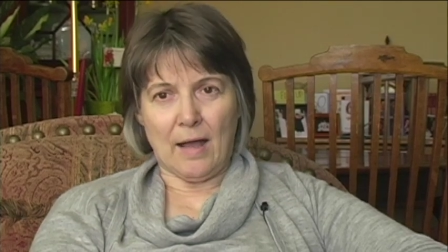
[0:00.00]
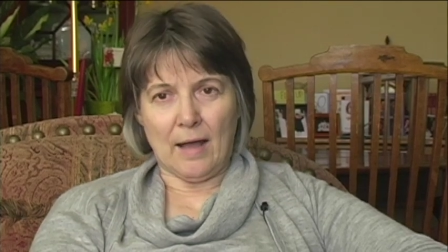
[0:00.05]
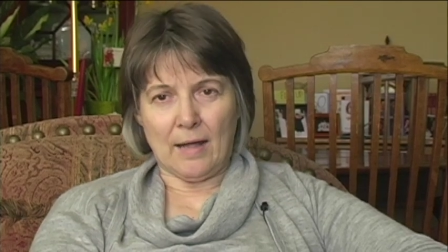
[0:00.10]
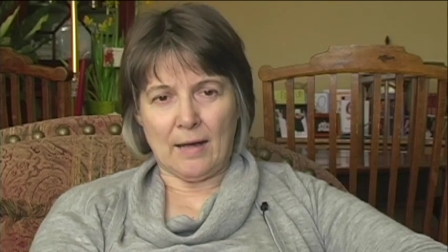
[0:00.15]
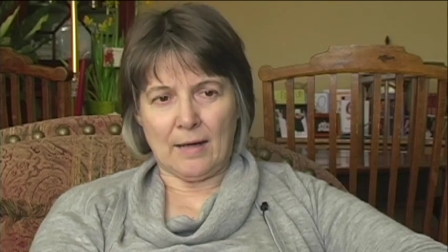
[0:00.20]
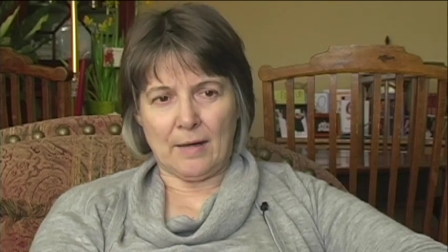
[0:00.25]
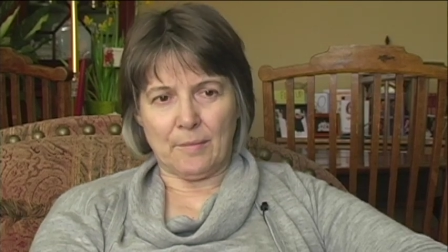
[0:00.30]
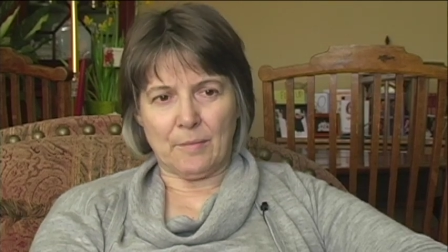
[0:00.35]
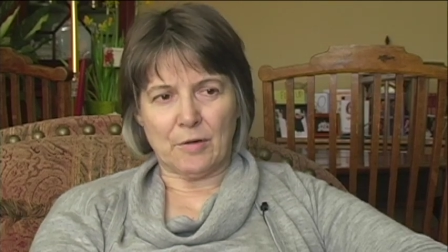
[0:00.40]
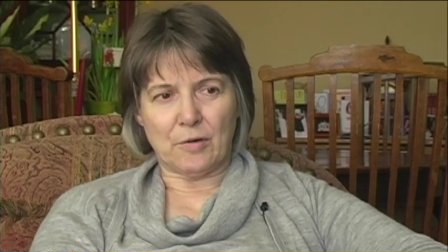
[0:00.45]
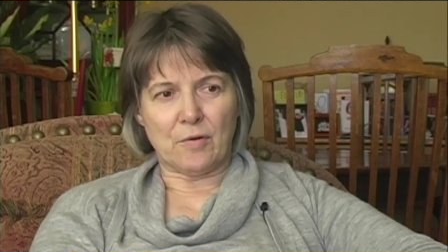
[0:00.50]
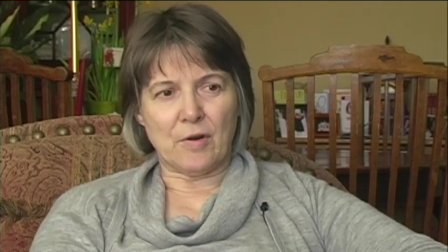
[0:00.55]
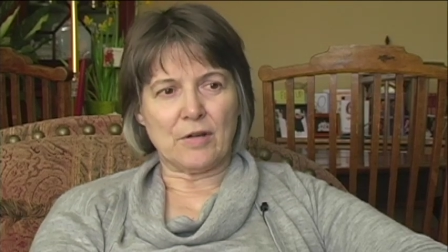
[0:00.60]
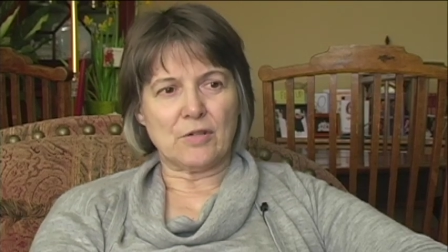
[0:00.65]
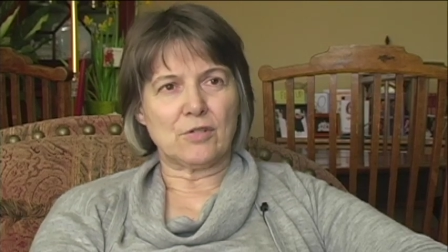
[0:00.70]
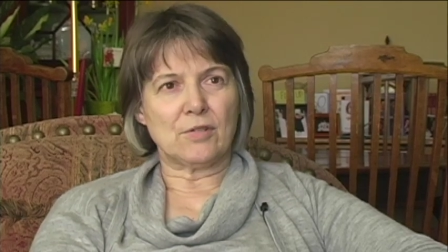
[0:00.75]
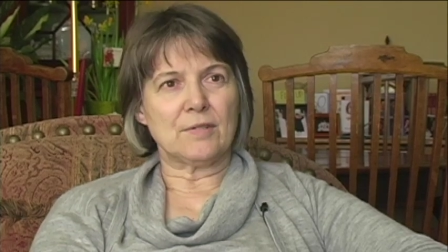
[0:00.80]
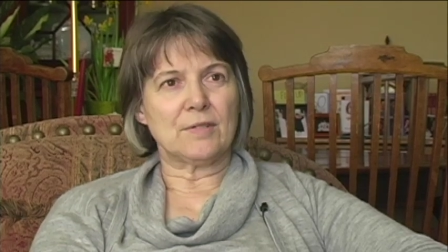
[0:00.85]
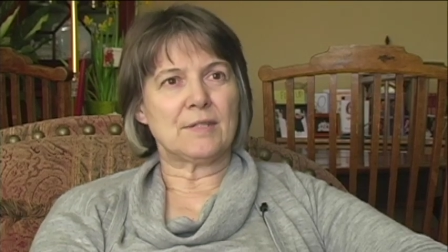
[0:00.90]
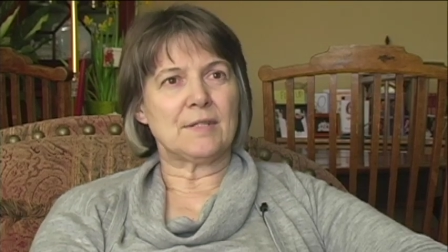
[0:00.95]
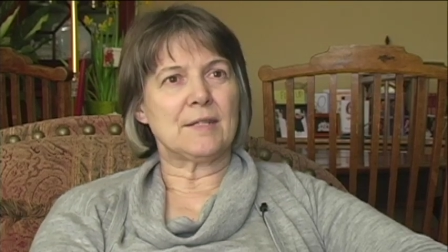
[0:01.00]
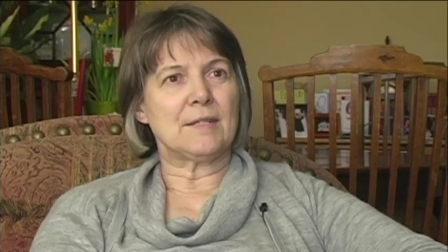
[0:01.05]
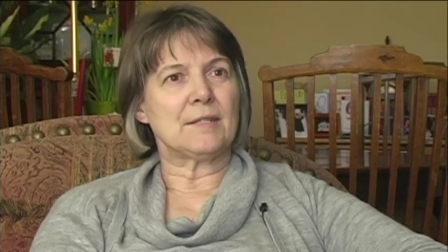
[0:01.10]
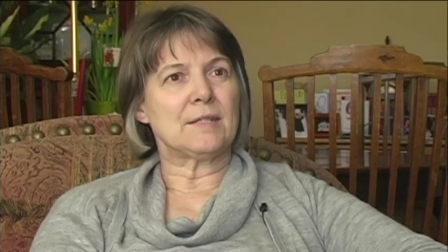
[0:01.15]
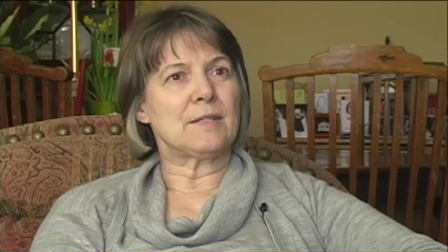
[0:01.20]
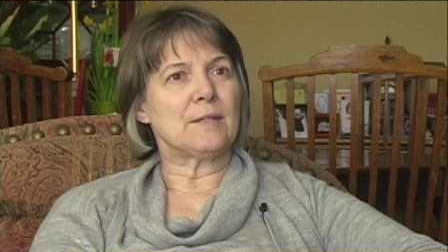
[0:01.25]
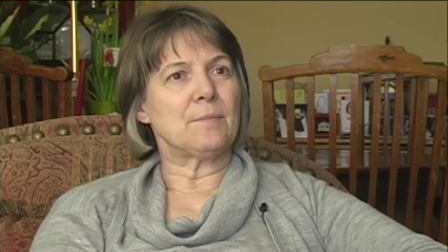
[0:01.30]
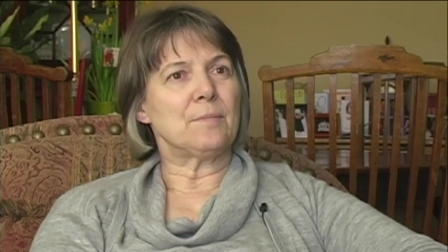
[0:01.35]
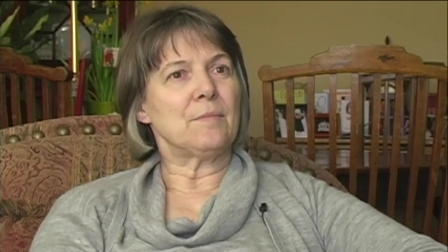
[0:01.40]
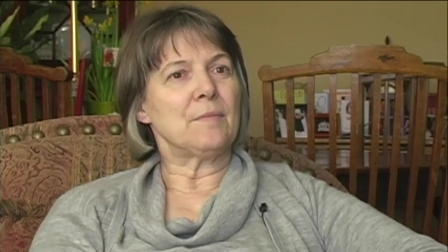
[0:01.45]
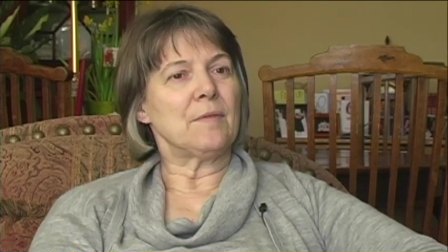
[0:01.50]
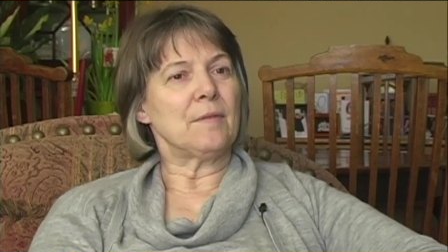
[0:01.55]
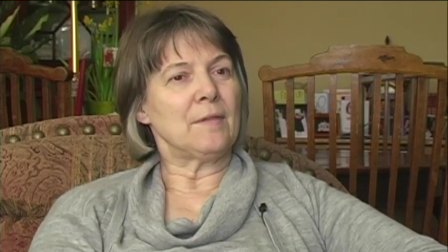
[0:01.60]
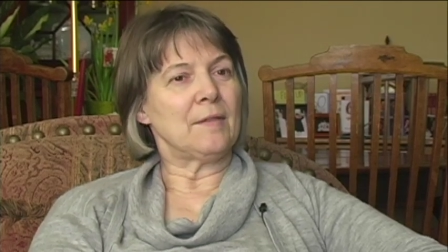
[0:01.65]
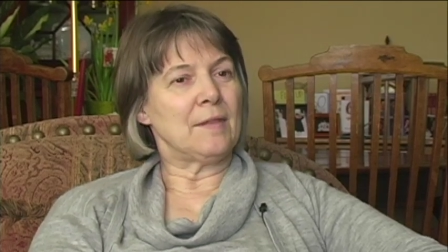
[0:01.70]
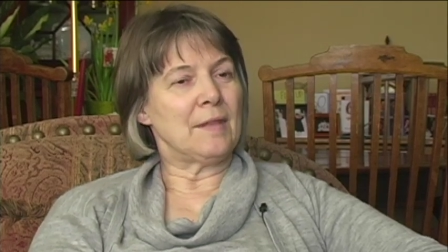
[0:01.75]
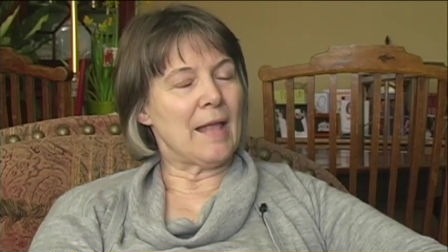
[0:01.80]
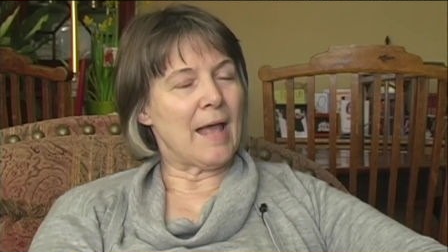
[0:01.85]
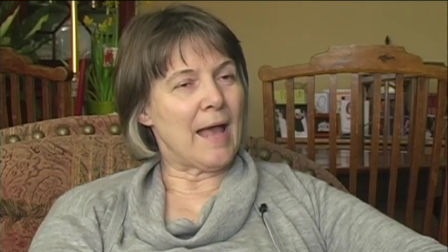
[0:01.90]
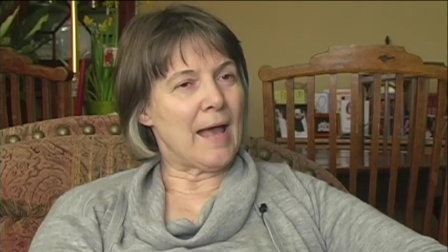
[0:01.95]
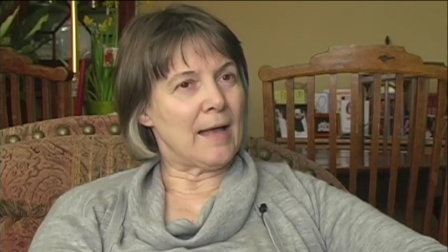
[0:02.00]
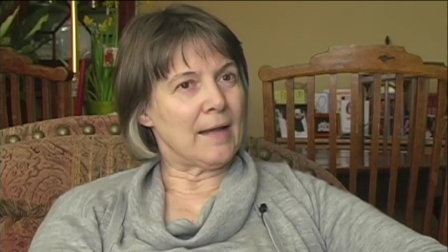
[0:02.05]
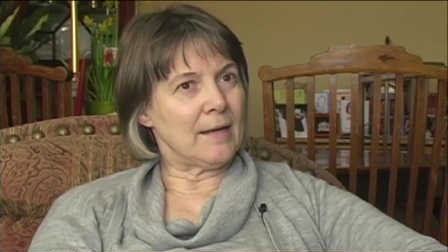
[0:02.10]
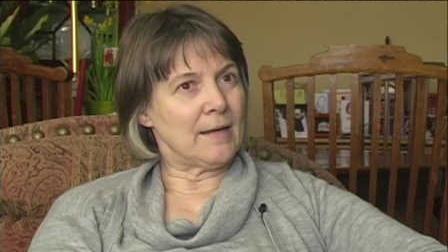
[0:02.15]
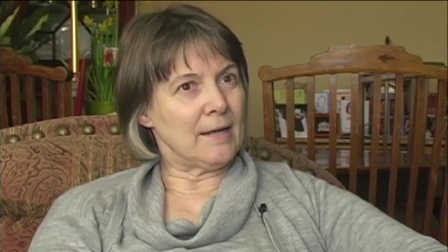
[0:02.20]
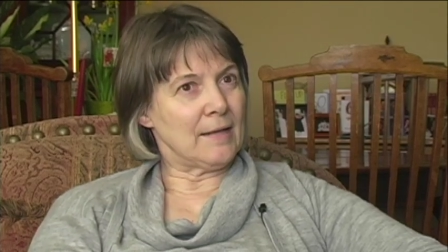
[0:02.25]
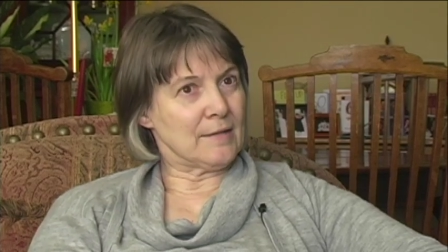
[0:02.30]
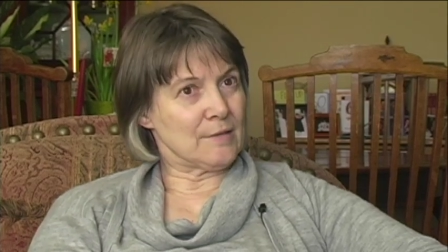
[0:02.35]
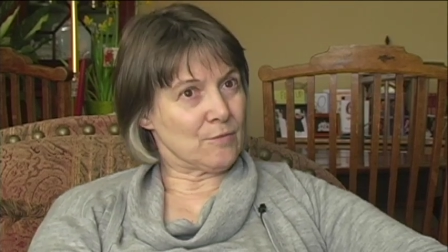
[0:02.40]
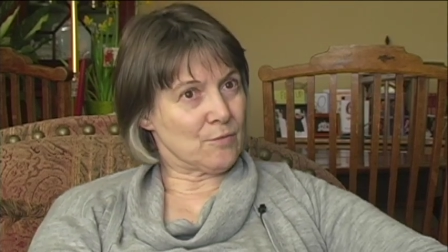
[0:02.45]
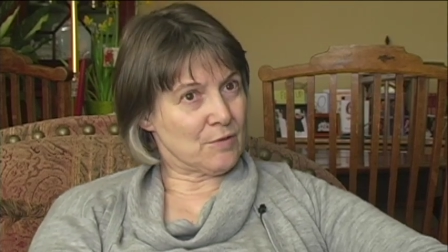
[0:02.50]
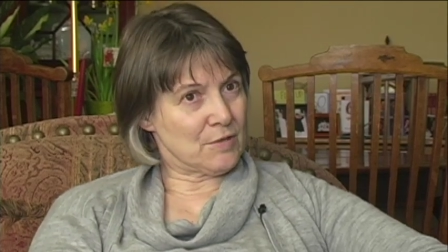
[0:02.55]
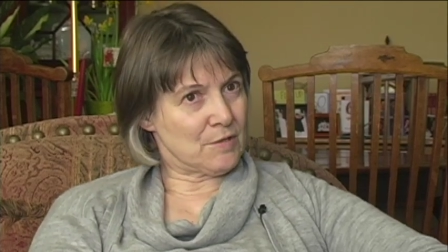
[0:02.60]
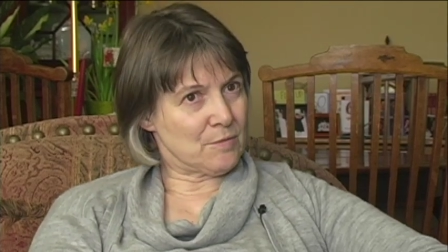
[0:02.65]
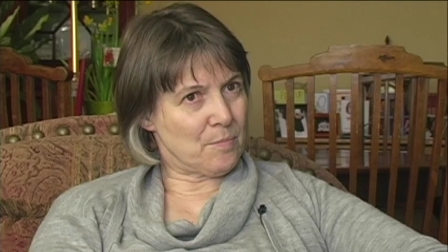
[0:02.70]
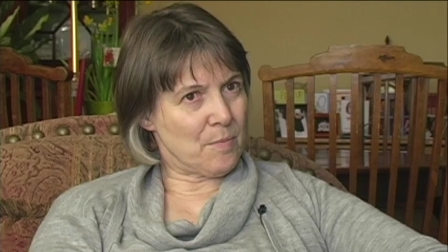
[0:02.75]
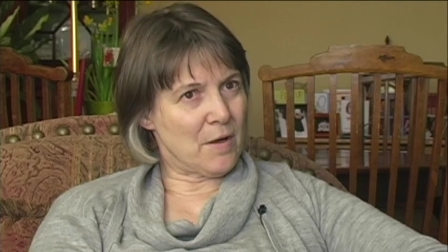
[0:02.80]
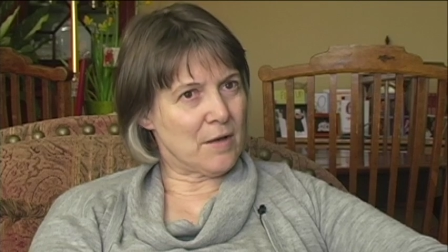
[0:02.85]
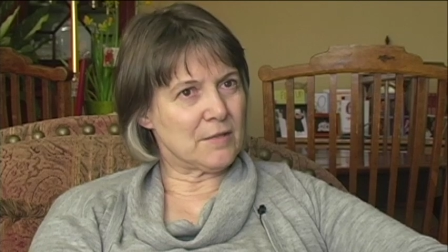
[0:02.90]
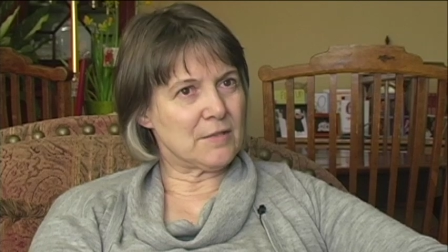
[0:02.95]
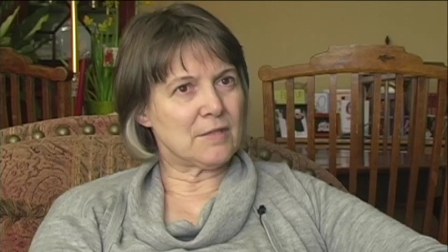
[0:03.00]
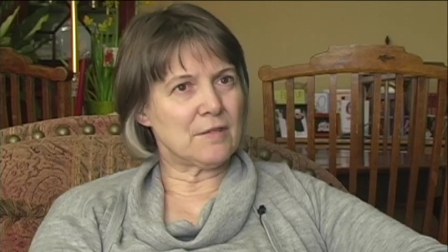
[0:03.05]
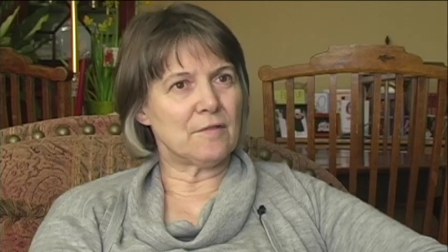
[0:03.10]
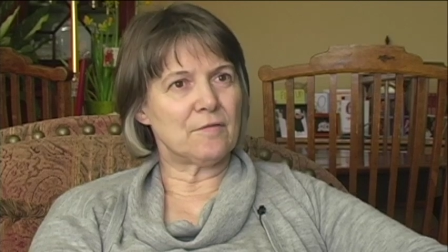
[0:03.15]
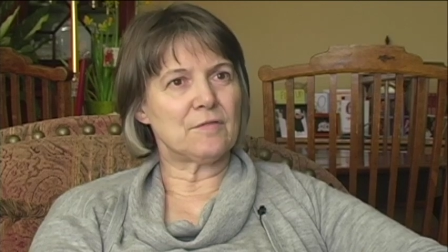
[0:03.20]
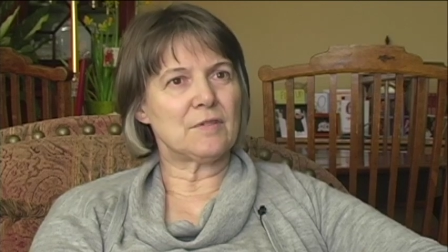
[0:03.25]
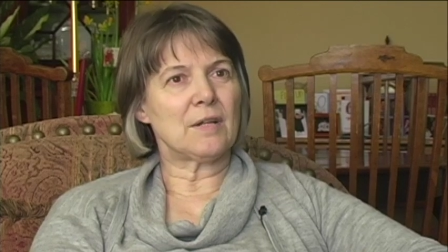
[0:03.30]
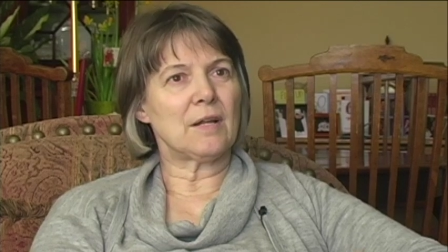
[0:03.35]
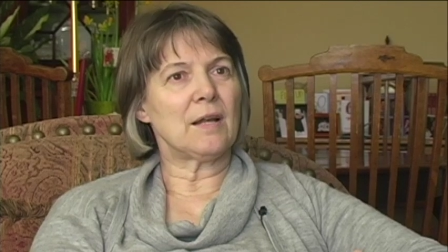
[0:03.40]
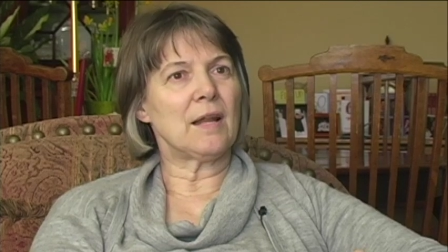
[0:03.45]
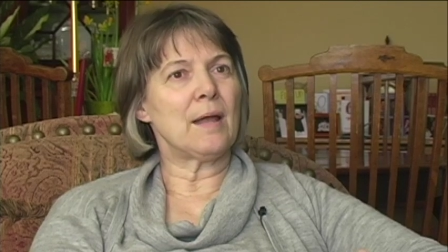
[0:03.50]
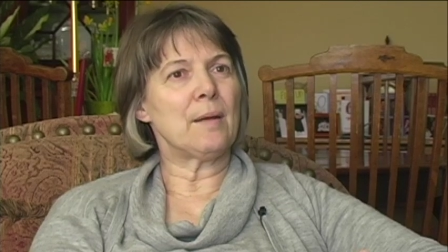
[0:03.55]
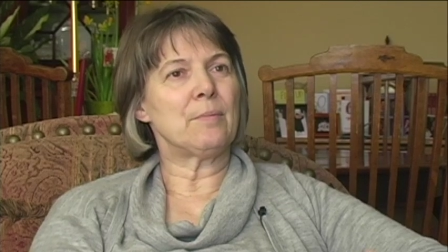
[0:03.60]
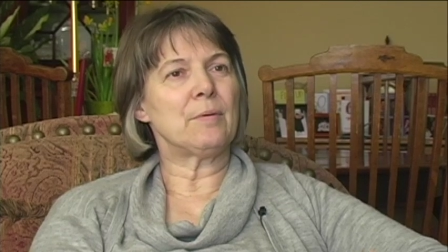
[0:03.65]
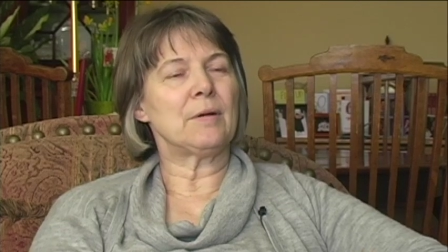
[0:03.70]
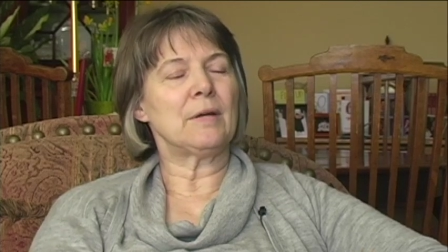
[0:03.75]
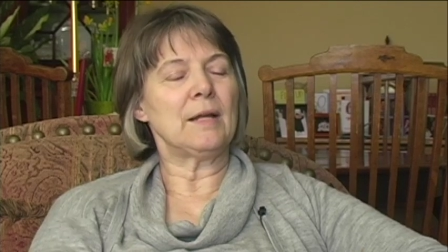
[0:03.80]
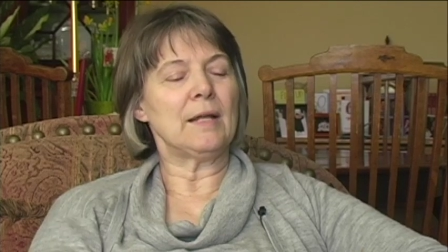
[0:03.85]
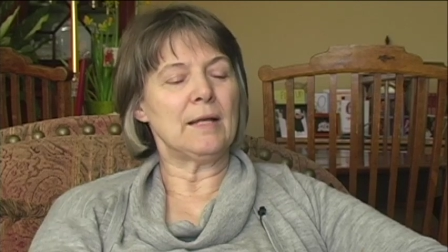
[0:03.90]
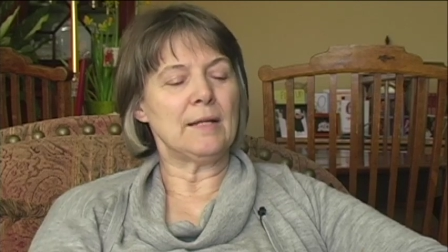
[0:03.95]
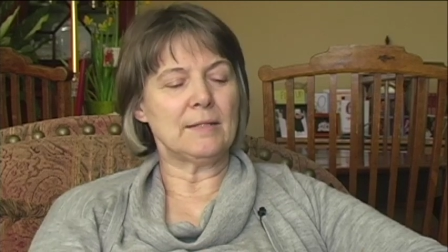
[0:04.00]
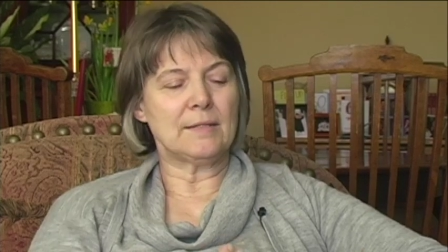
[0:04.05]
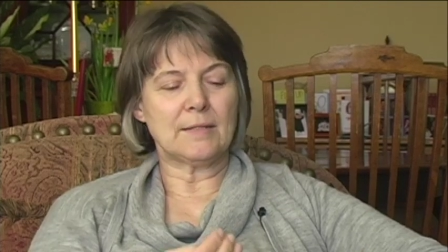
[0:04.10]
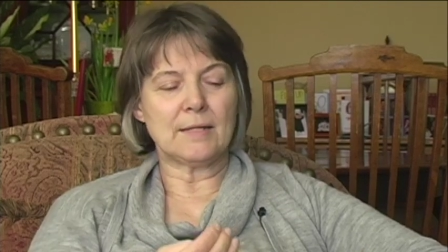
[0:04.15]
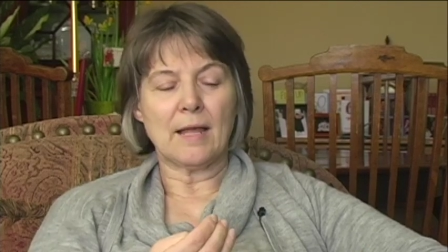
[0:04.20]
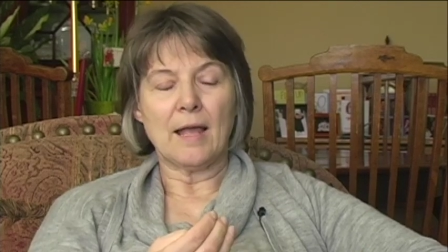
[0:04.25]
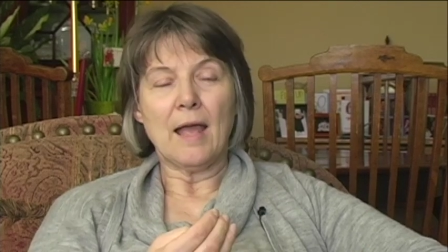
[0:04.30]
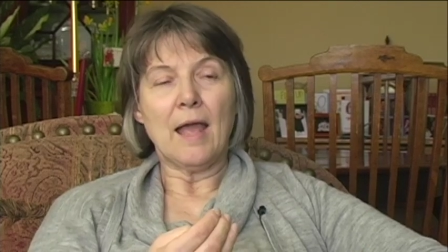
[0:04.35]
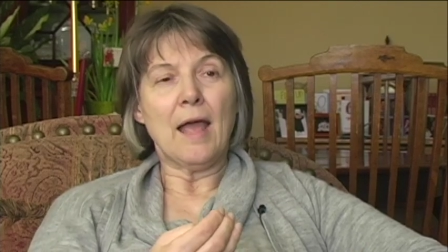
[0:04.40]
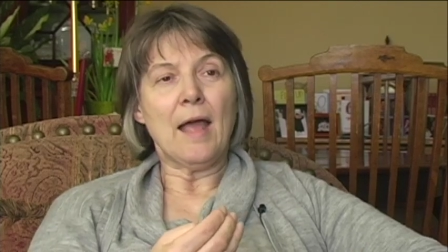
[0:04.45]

An immigration system that is responsive to labor needs,